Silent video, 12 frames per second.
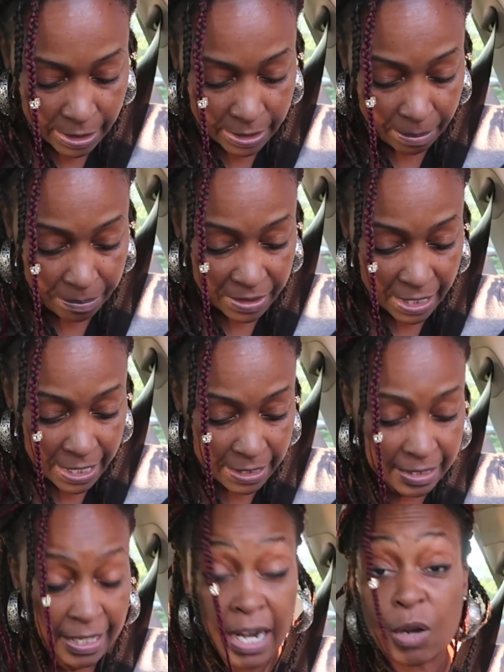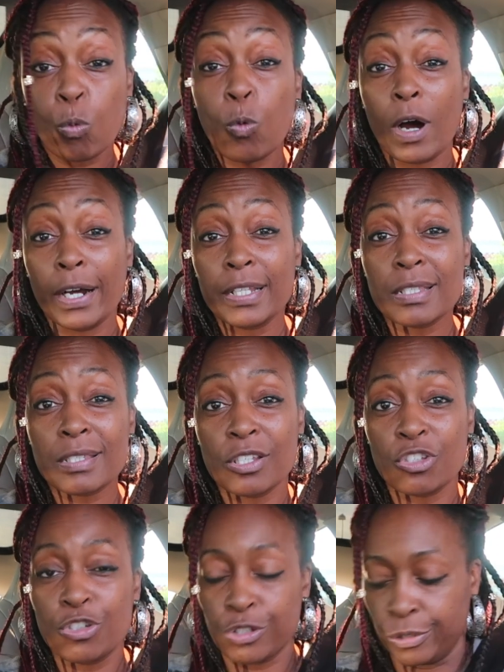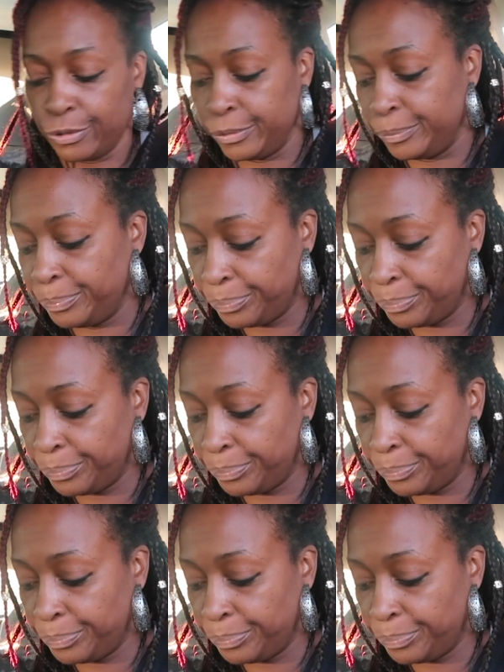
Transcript: some things that I wanted to do.